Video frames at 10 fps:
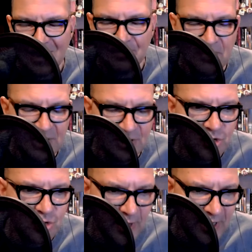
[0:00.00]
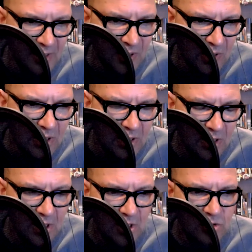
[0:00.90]
administratable
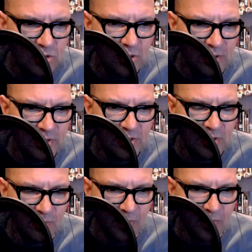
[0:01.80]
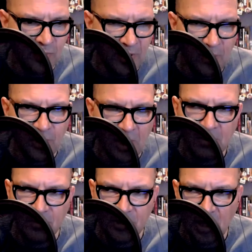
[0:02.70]
so this is a, a, real
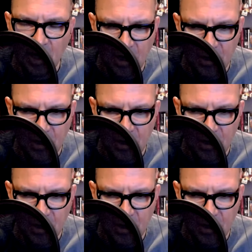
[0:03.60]
problem with a lot